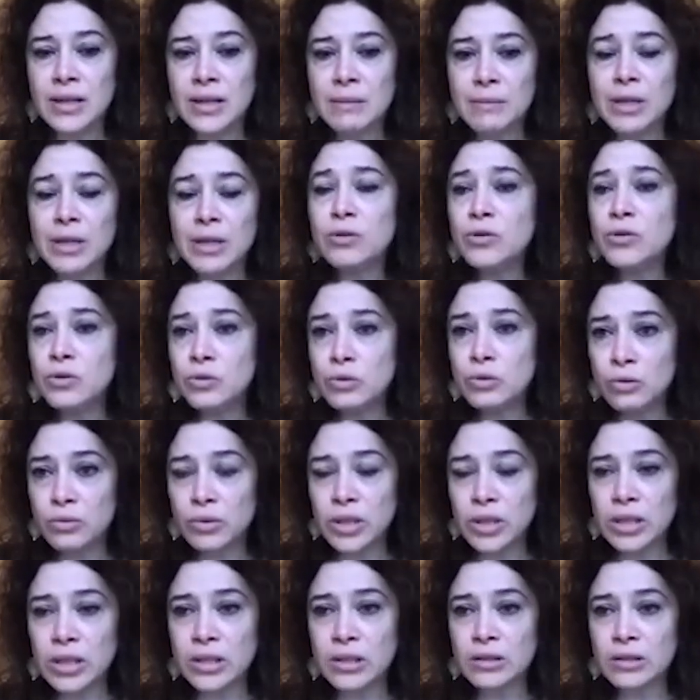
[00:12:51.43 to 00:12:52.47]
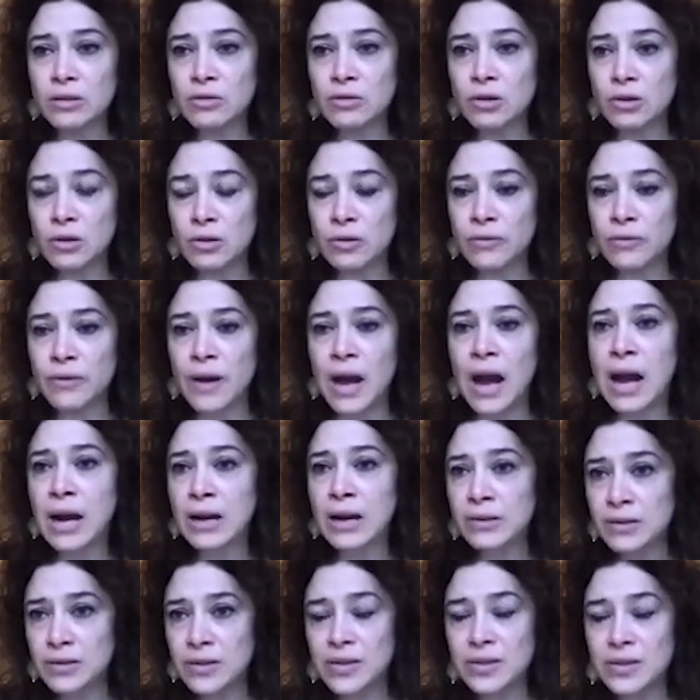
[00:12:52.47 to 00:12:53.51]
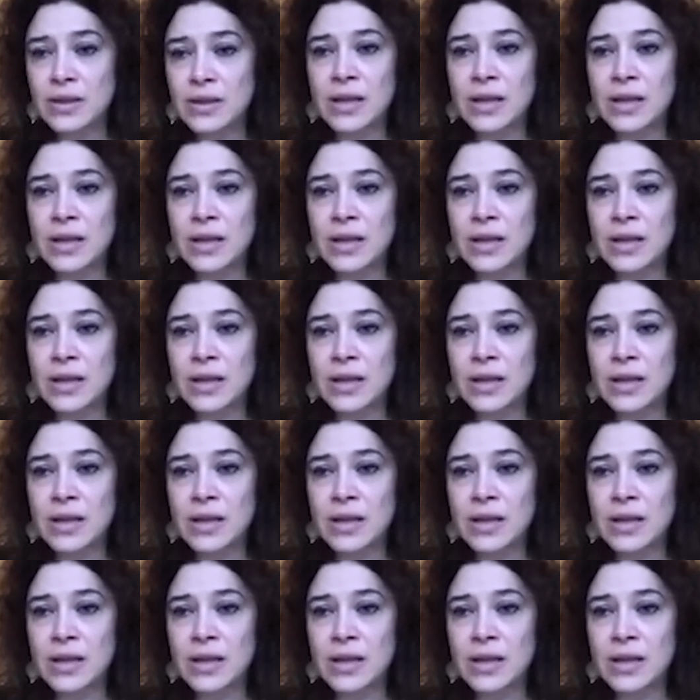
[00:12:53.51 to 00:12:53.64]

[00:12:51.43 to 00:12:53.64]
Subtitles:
but also looking at the role of arts